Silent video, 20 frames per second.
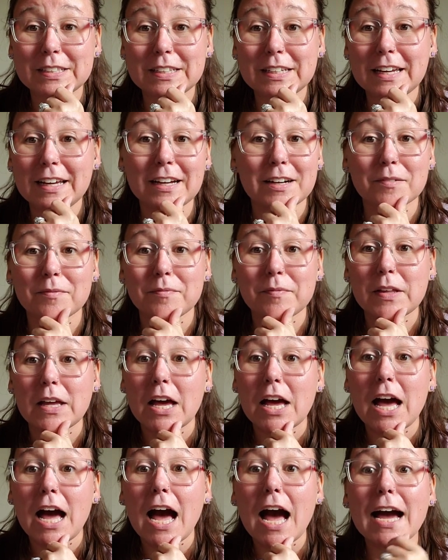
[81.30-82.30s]
Yeah.
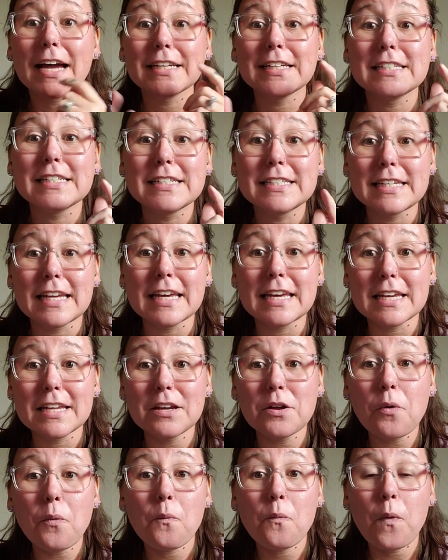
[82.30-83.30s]
I did
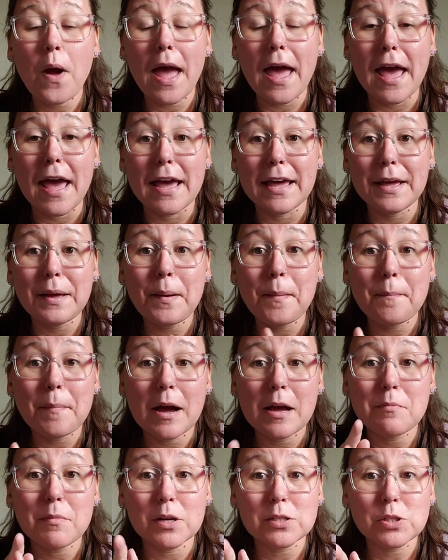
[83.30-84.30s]
weigh
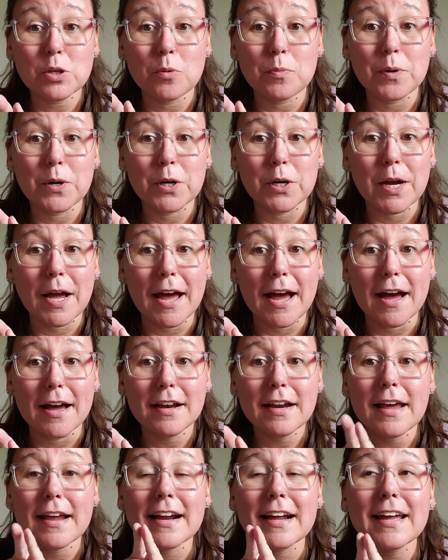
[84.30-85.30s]
my Musselburgh
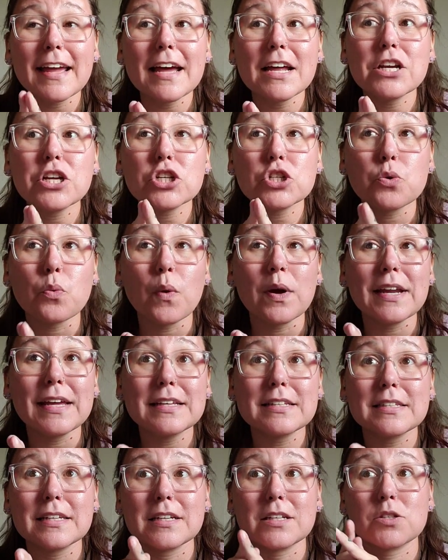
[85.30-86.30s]
hat and I had
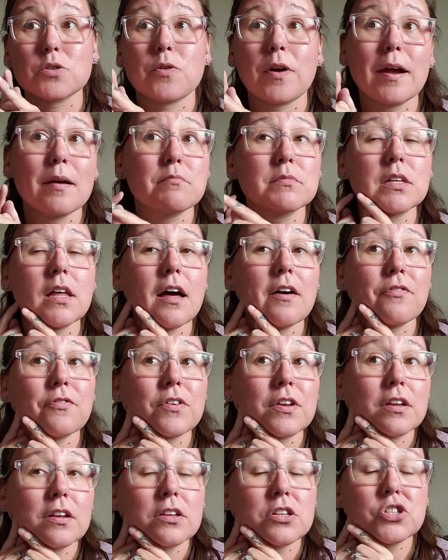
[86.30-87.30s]
26 grams
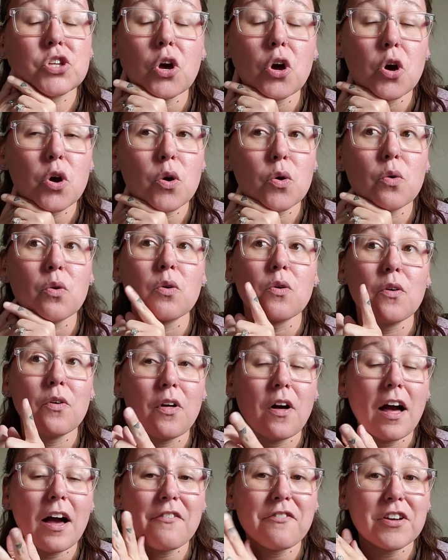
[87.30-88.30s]
left. So
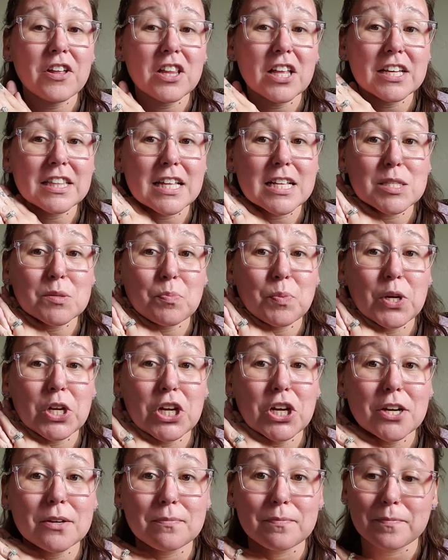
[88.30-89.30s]
I feel like that's pretty
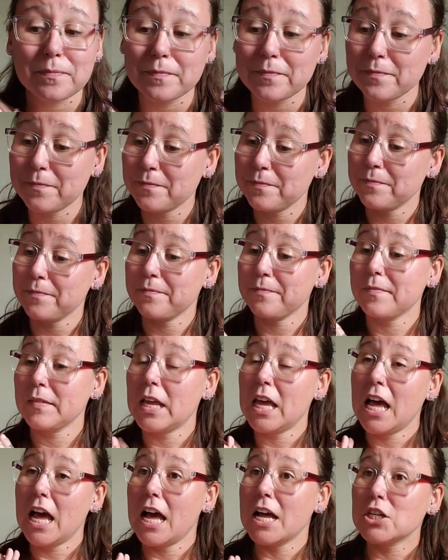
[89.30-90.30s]
good.
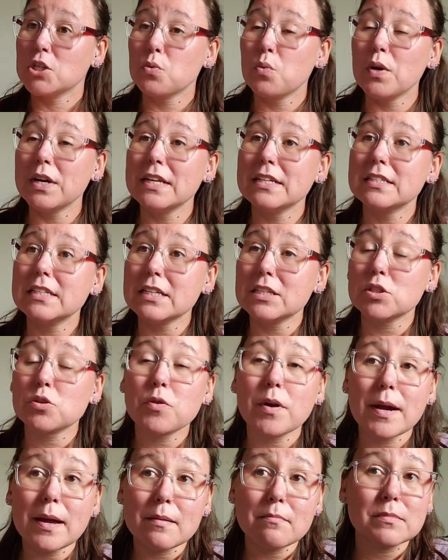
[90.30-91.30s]
26
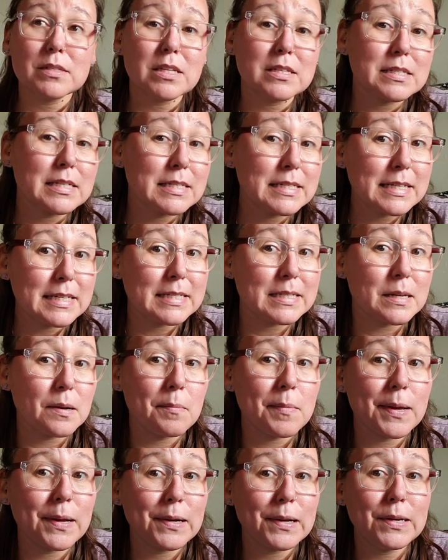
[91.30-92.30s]
grams is a decent
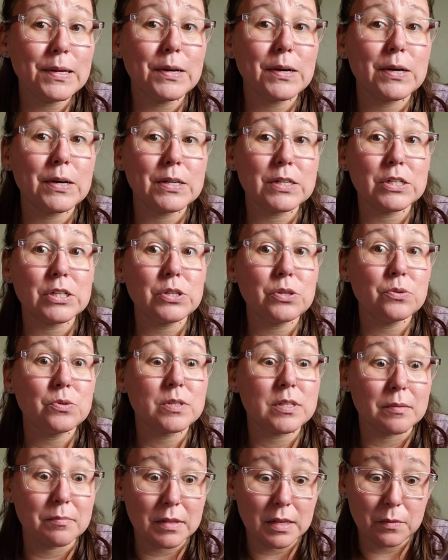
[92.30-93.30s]
amount of yarn to do
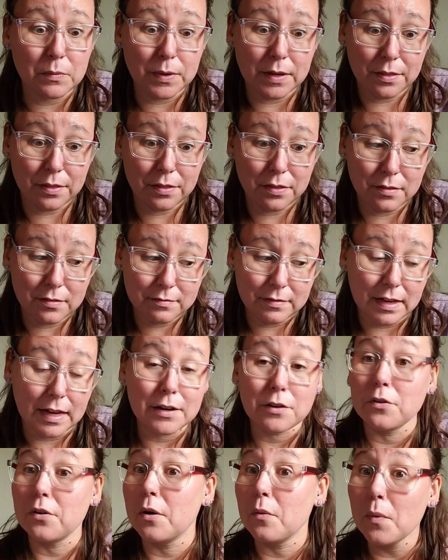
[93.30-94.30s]
something with. I
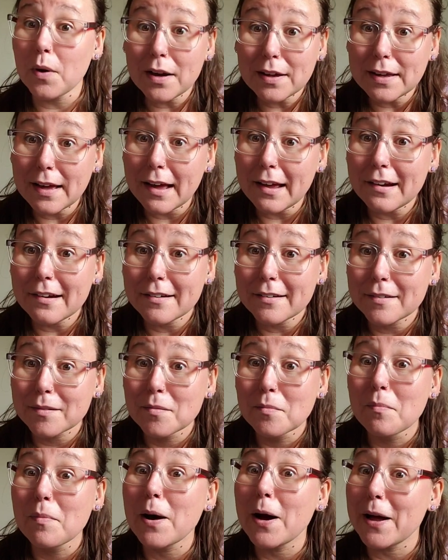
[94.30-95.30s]
don't know what yet,
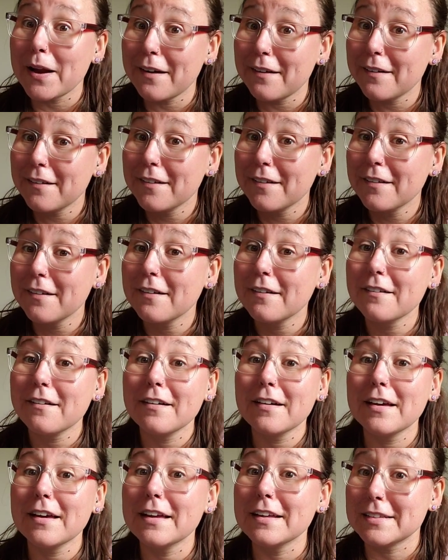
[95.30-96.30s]
but
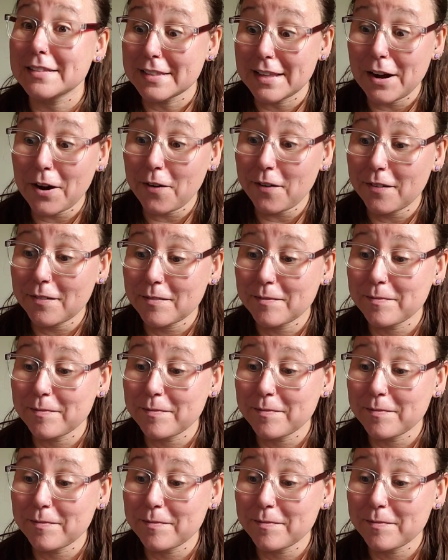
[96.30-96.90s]
it's there.